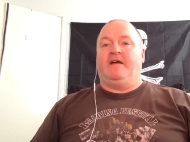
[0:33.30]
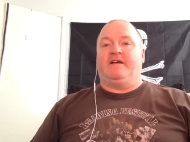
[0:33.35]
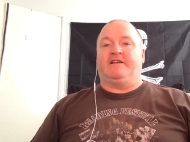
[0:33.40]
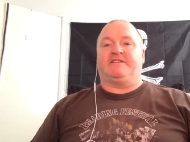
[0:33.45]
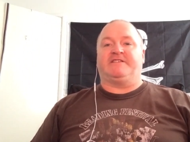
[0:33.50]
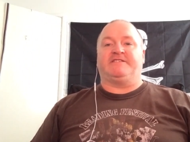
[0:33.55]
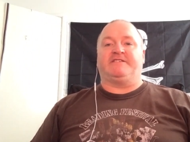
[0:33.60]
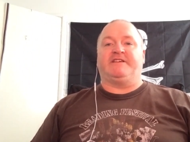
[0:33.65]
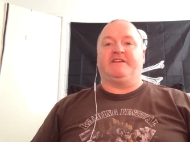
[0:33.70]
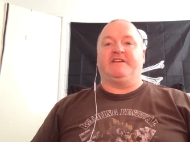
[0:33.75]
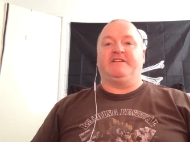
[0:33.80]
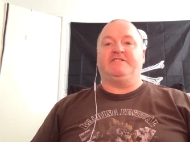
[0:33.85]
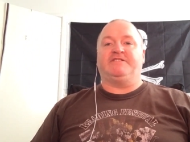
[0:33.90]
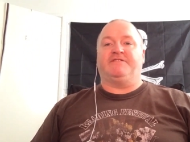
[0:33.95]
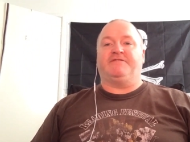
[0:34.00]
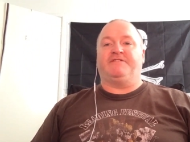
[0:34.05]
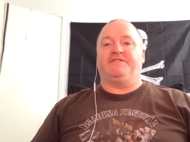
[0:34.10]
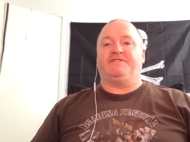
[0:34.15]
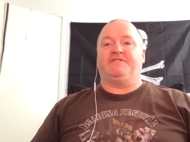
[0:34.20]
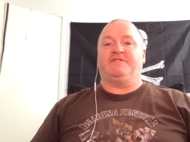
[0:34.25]
A SAGE
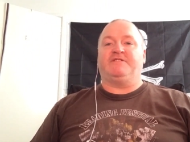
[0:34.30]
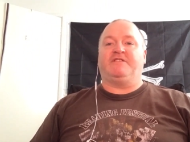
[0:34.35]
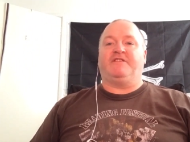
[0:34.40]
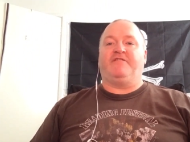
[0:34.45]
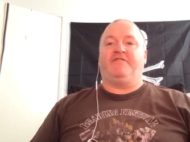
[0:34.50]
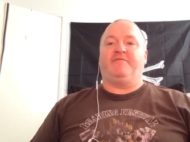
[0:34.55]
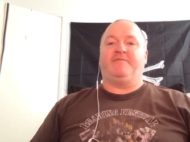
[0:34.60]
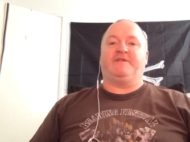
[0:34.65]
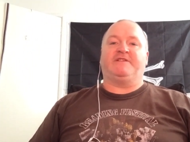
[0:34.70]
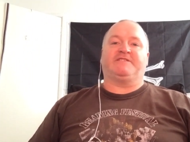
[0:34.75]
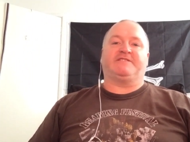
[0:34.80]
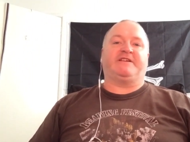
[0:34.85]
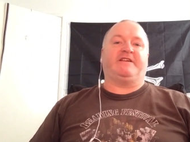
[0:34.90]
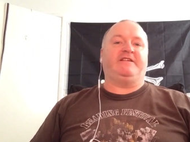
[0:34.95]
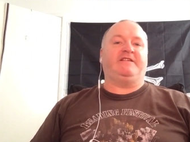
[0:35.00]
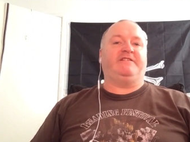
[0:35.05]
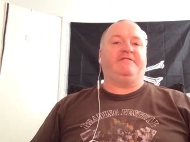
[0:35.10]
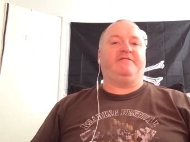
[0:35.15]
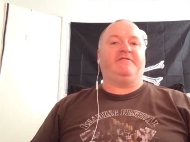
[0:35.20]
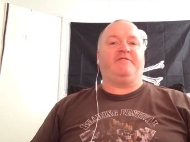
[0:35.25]
official government
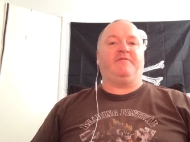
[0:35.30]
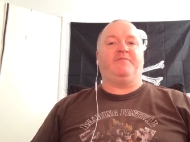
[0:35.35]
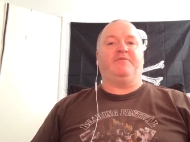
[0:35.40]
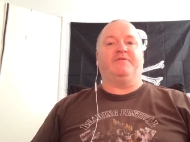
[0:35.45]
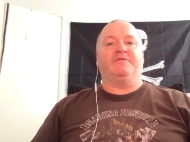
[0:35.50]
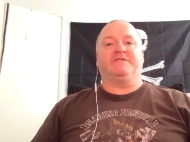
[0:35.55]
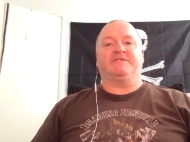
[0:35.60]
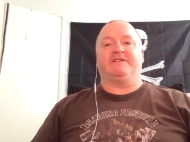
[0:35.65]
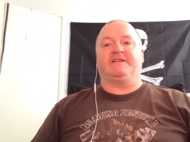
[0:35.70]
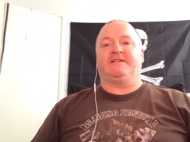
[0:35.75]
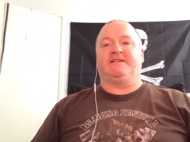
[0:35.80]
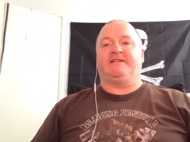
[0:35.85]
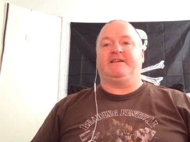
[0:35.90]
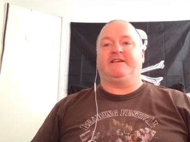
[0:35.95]
scientific report said